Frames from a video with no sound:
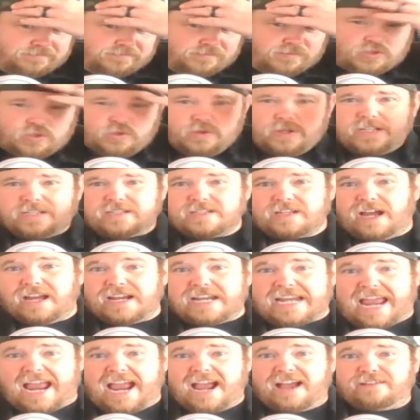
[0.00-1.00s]
Dude gets cut
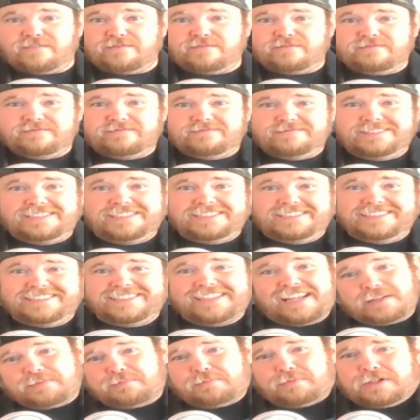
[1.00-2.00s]
in half.
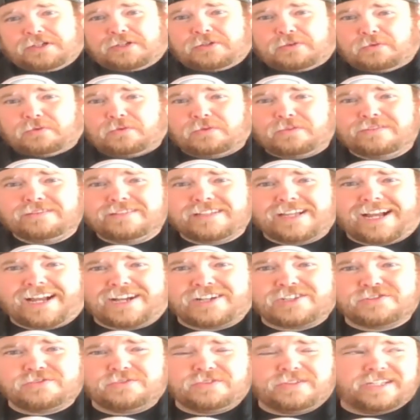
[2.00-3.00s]
That's pretty cool,
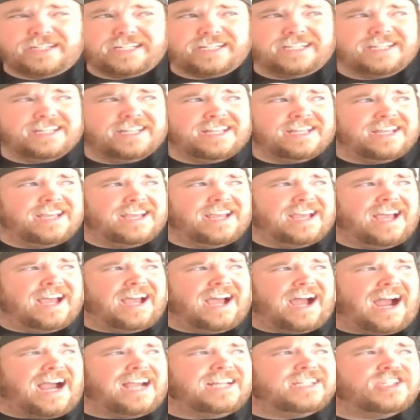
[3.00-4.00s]
actually.
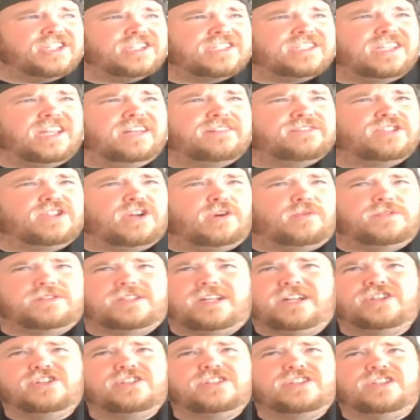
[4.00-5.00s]
I just love Star Wars.
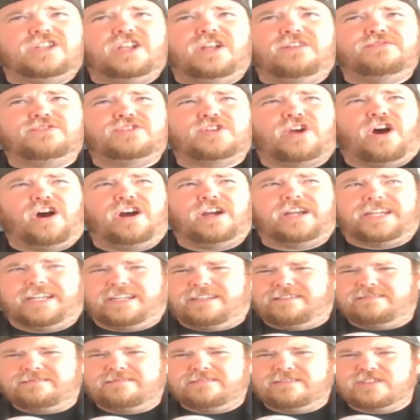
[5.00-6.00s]
I just love
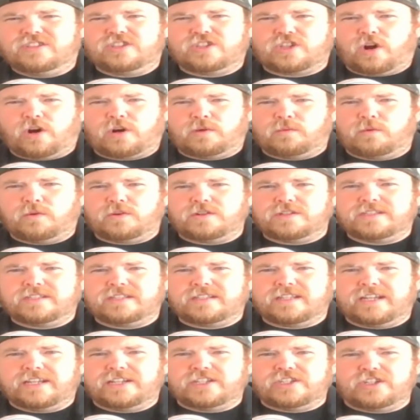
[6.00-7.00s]
talking Star
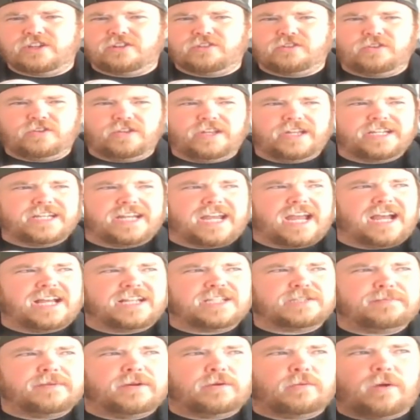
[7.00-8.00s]
Wars in general. And yeah,
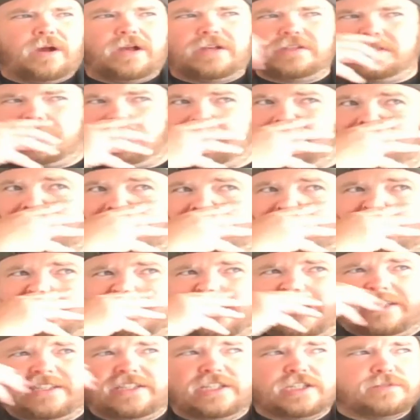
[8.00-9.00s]
it's been a while since I'd
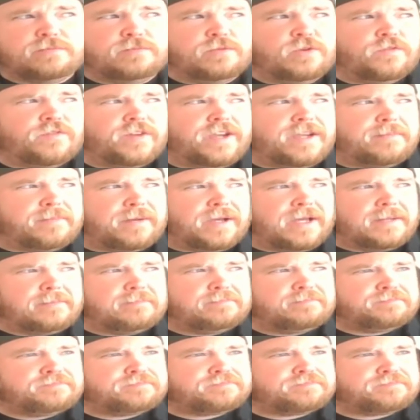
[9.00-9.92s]
seen this movie, but